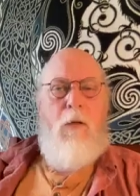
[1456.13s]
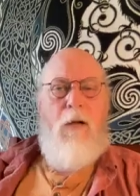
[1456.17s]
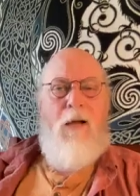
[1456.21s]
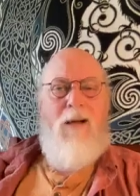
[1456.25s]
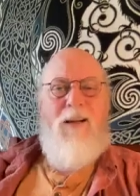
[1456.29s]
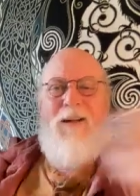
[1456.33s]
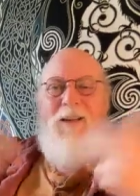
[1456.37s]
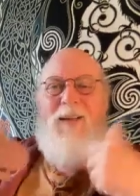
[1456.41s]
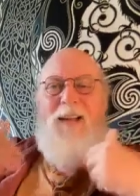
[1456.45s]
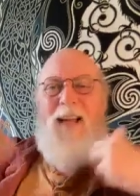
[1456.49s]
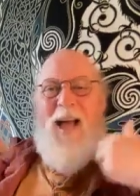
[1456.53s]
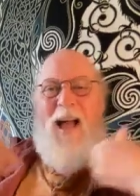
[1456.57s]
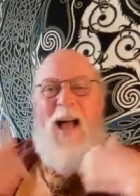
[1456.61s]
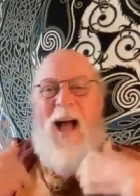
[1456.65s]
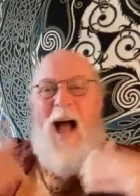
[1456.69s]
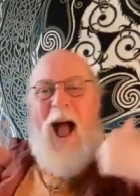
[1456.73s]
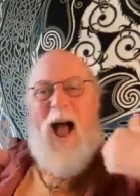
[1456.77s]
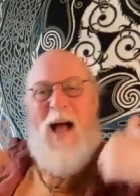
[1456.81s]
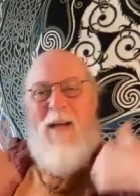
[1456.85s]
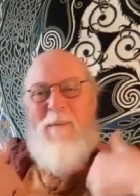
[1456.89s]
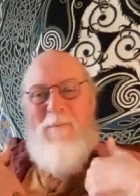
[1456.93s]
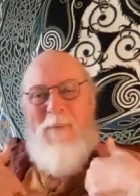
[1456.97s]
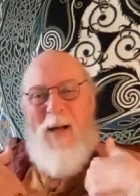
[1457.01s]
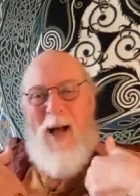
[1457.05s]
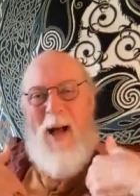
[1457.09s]
Okay,
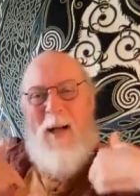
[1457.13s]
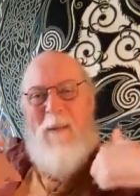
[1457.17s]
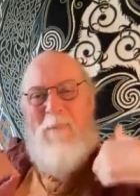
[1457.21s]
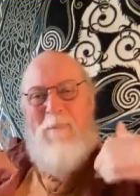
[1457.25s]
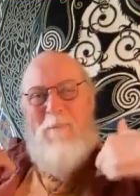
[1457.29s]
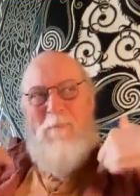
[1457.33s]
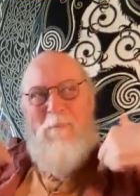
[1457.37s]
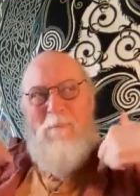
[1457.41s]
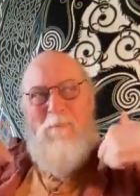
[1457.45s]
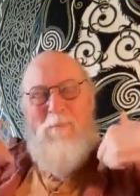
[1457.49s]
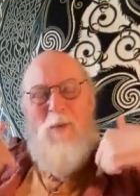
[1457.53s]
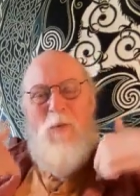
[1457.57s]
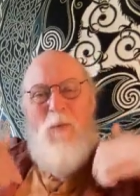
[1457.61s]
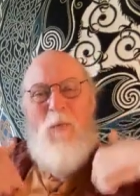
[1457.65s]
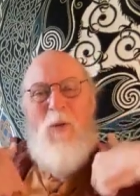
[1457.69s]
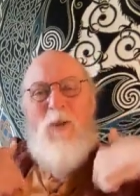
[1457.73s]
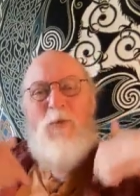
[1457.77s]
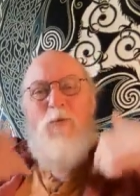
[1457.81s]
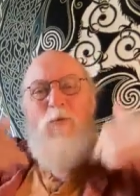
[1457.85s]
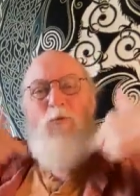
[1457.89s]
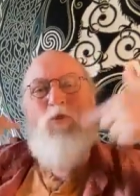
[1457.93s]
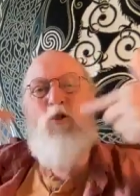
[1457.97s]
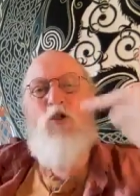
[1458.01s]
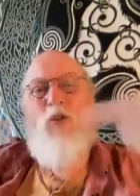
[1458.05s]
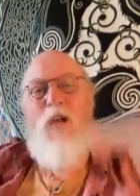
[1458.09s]
I'm the one
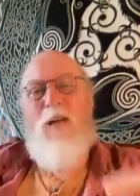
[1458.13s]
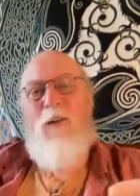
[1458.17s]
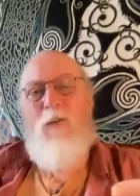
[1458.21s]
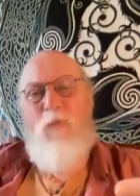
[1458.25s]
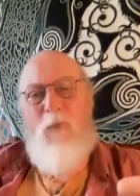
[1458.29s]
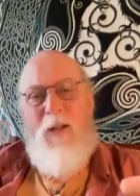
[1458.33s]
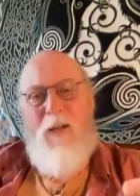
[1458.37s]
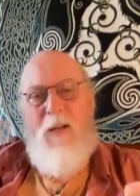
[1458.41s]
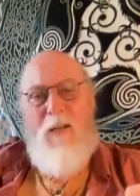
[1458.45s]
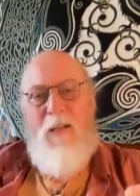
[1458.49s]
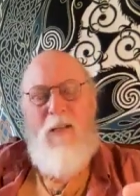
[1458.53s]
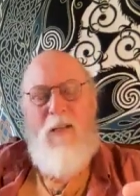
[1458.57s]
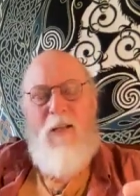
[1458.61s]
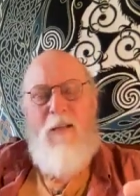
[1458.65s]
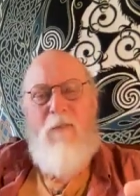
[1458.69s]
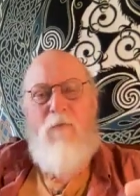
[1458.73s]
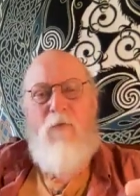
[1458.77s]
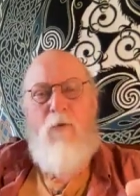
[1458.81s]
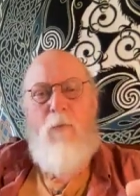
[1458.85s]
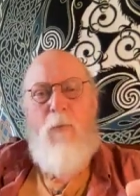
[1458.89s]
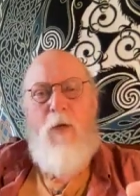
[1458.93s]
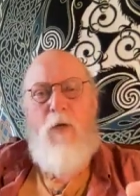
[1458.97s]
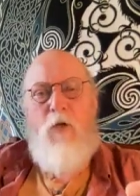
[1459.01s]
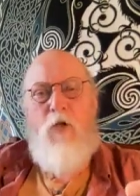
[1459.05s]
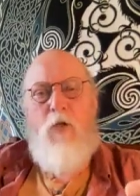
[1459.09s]
who generated the
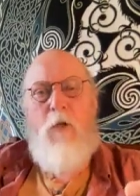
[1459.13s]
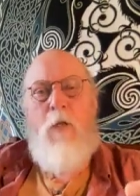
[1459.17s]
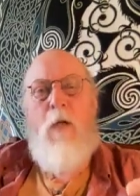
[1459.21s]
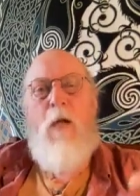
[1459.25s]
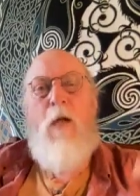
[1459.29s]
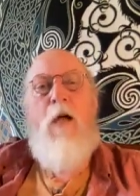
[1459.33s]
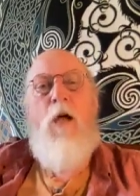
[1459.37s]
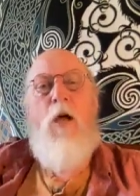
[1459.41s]
information.